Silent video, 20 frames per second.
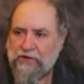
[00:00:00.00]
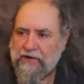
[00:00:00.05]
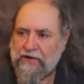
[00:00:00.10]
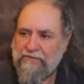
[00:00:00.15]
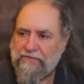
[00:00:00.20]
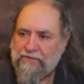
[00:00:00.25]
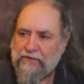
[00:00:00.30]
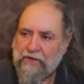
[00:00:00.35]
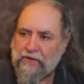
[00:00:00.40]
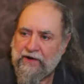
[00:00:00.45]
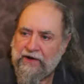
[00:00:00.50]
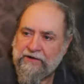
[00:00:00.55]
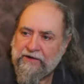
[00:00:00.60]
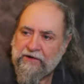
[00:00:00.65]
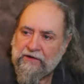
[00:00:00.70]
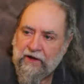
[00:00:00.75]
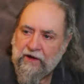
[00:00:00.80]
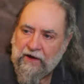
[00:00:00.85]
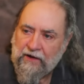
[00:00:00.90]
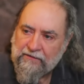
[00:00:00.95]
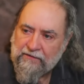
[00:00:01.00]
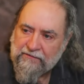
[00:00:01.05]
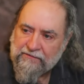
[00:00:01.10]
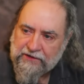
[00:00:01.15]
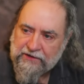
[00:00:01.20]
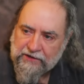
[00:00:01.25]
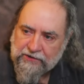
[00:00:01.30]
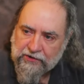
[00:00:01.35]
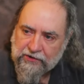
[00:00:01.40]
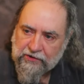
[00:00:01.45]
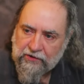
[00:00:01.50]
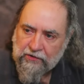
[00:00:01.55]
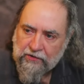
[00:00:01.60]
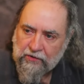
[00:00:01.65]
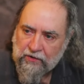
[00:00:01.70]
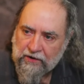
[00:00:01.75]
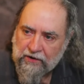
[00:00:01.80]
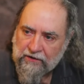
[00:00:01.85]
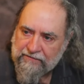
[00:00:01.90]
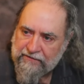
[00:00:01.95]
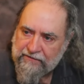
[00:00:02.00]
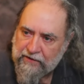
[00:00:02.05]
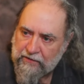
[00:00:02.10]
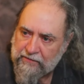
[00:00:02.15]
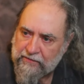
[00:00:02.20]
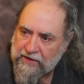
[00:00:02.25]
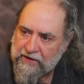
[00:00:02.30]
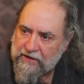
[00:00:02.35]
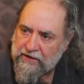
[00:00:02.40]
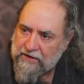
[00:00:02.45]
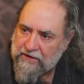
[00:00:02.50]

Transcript: infrared digital or film?